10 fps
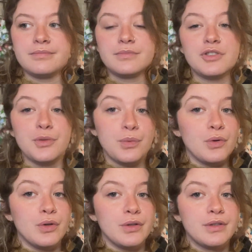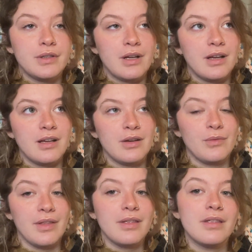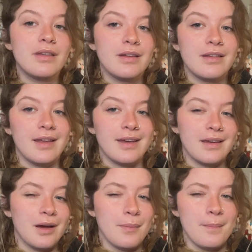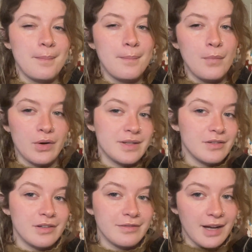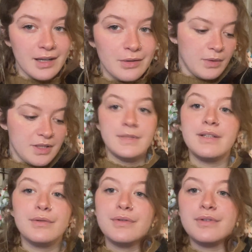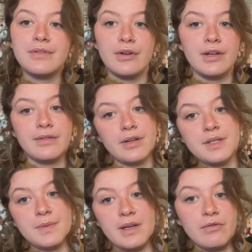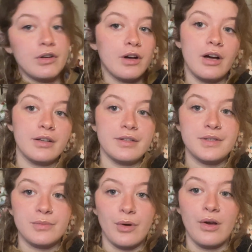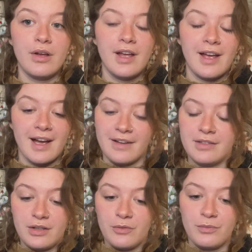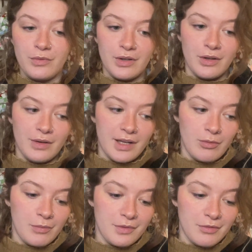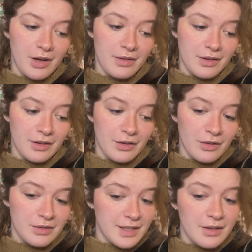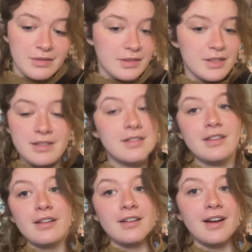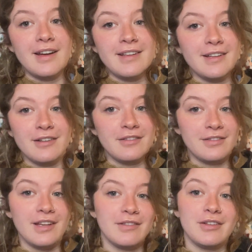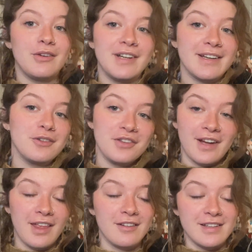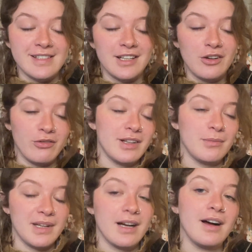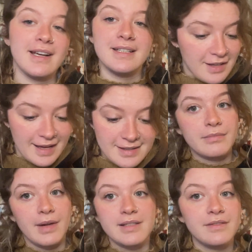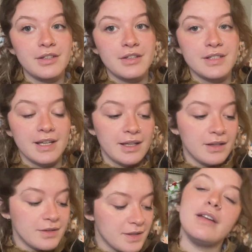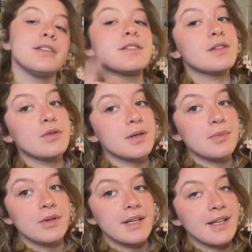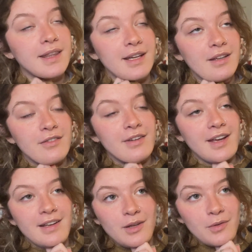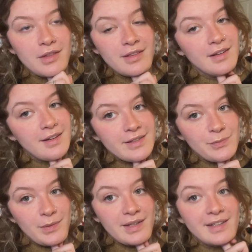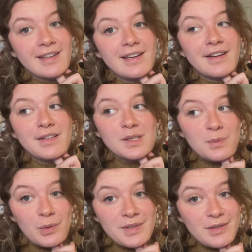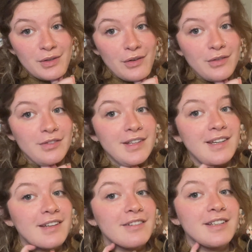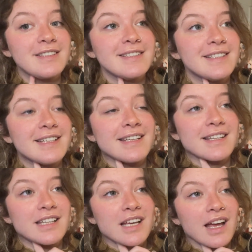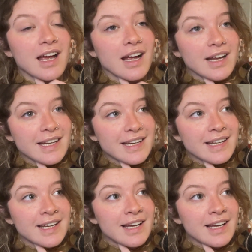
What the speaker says: support with like a monetary value, which is also very, very sweet regardless what avenue, you know, anyone would rather go down. Just the idea of even doing it all together is incredibly kind. Yes, massive huge thank yous. And just a quick plug in, thank you for anyone that has been supported on Ko-fi recently. I